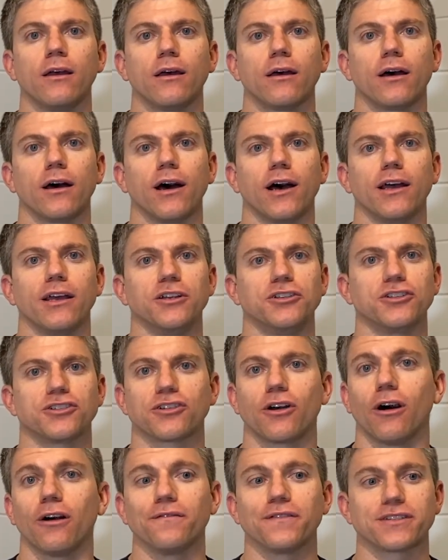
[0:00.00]
It just
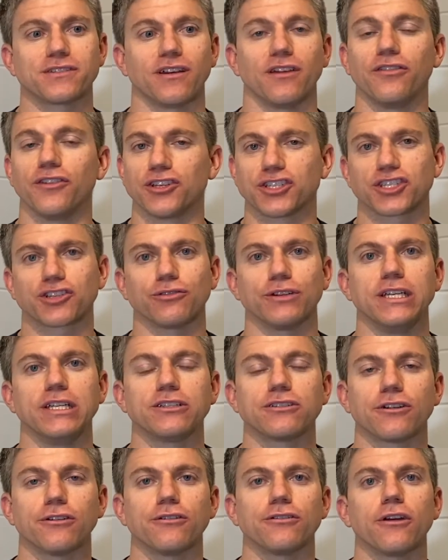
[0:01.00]
all of a sudden the screen
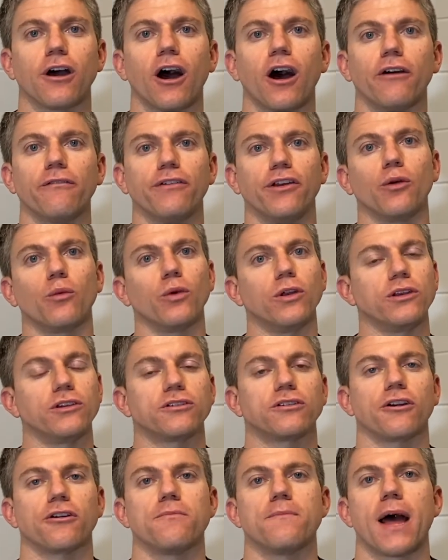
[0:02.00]
turned off and it wouldn't
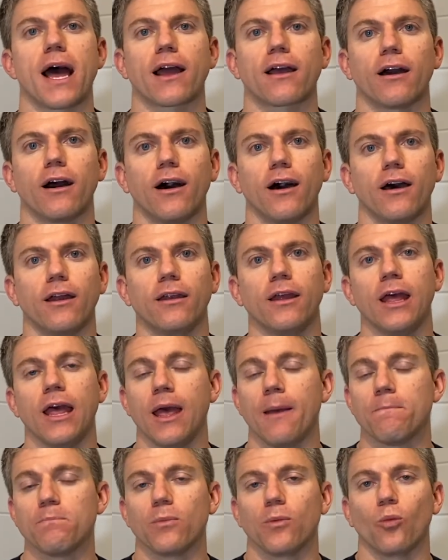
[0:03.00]
turn back on.
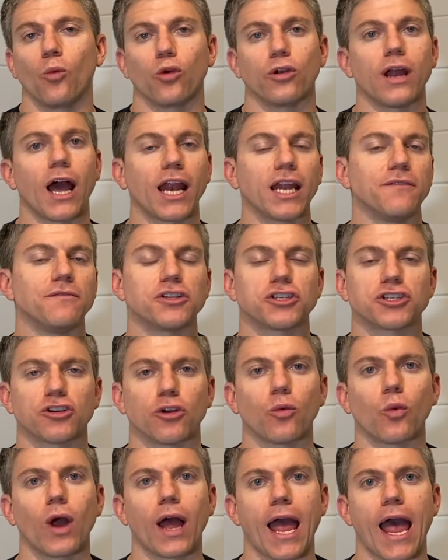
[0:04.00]
We're not even sure
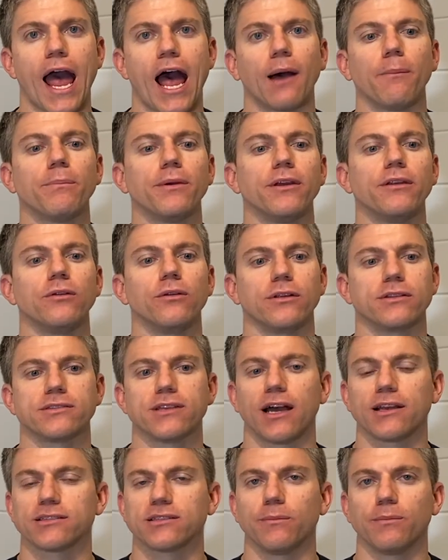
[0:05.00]
what happened. It's
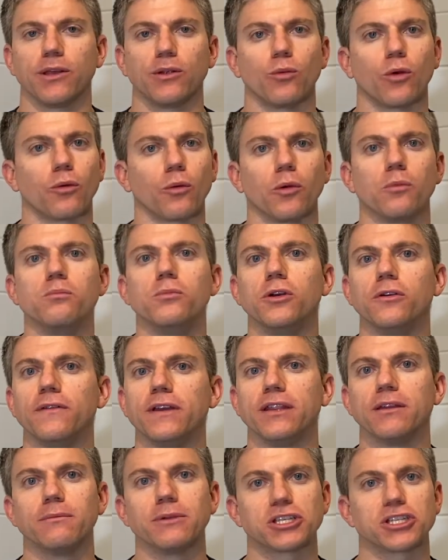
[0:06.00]
not something where we're
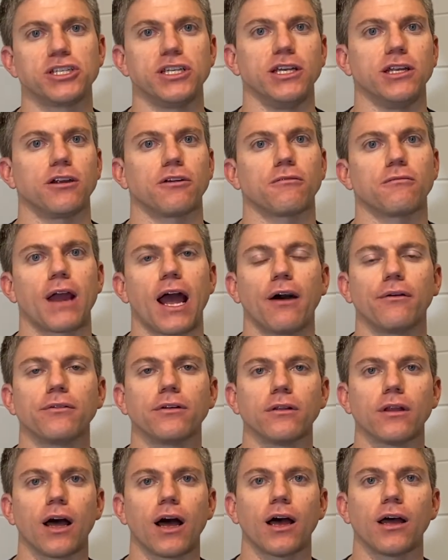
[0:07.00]
moving the machine around a
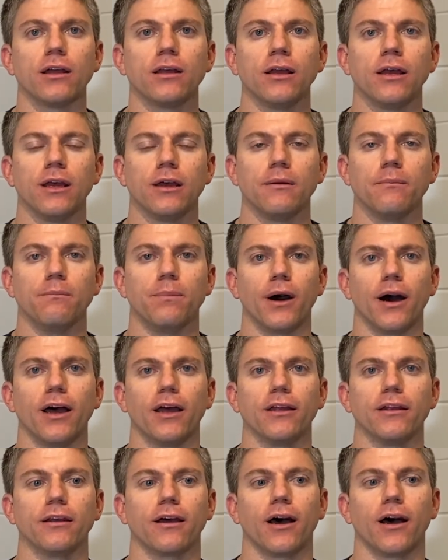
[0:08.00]
lot,
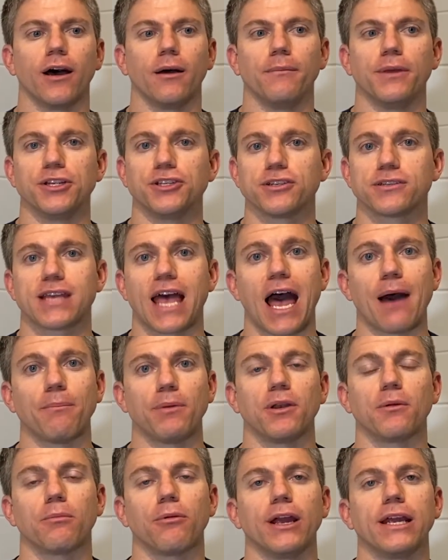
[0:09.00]
but it just
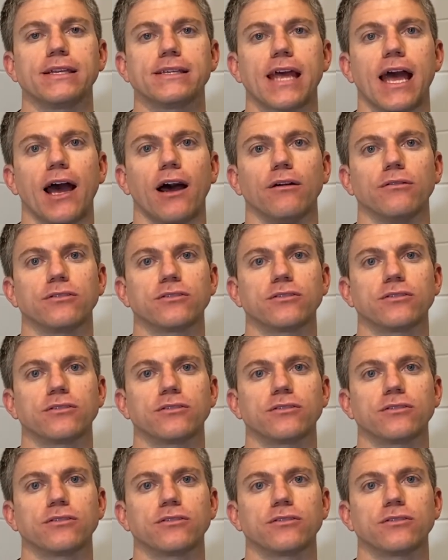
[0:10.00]
happened to break down.